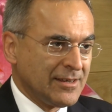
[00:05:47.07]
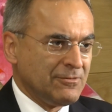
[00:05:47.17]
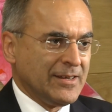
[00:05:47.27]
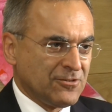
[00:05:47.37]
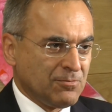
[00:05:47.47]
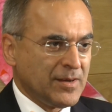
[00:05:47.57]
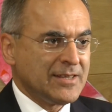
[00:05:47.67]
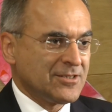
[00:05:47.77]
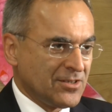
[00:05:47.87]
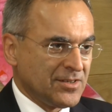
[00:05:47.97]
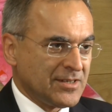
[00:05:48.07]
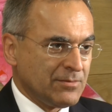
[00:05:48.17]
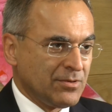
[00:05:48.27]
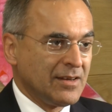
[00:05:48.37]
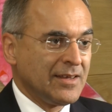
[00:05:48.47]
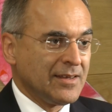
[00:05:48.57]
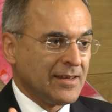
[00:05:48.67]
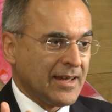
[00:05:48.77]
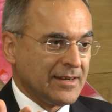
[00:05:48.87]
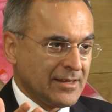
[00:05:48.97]
We have to place it on the table
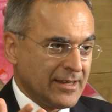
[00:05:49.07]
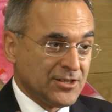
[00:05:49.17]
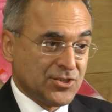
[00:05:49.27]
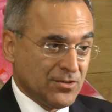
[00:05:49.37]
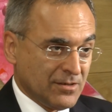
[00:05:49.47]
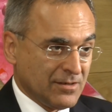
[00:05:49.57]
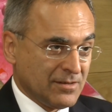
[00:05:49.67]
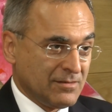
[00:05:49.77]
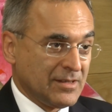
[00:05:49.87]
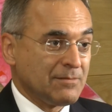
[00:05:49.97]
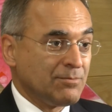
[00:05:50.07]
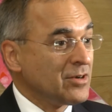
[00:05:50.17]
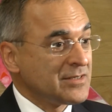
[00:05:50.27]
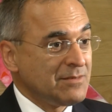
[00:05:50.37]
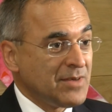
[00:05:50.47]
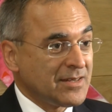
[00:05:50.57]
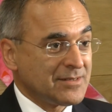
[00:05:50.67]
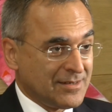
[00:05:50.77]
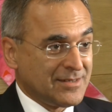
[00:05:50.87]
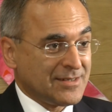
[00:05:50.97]
and ensure that policymakers
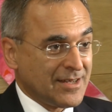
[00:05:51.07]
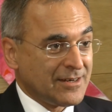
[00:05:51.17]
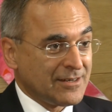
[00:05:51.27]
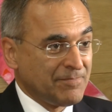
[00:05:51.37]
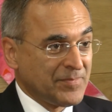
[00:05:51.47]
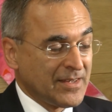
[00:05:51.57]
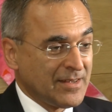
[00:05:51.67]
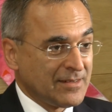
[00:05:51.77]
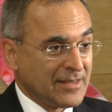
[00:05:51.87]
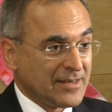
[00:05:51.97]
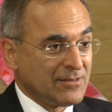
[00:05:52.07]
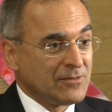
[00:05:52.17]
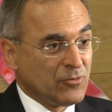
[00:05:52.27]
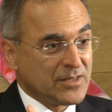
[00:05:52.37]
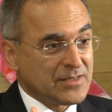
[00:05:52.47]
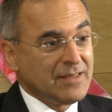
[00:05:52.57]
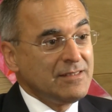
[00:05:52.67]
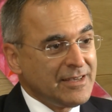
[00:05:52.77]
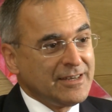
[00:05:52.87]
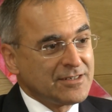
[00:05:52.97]
understand that what is in
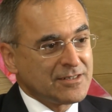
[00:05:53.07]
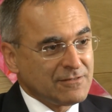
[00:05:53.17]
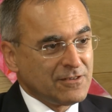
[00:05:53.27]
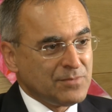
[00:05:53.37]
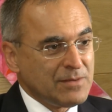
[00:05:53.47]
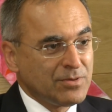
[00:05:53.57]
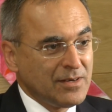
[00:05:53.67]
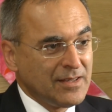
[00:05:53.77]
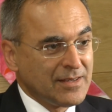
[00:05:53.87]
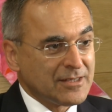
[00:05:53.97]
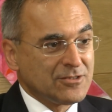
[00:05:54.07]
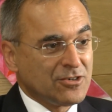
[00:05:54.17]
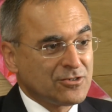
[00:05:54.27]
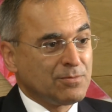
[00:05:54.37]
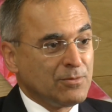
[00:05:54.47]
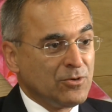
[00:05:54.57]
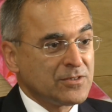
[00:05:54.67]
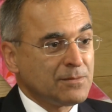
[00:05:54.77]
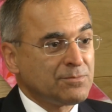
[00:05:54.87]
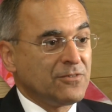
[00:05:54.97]
the interest of the people is not to
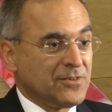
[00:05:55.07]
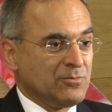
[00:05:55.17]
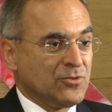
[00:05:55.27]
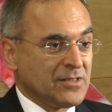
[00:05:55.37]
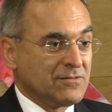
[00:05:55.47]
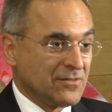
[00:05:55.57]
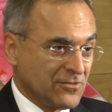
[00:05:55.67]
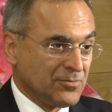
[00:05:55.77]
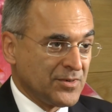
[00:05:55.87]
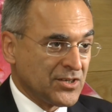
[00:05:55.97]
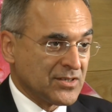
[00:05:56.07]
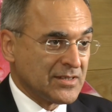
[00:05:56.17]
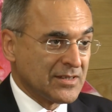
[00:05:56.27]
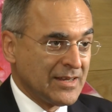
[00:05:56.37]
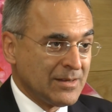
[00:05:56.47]
promote the profit motives of corporations,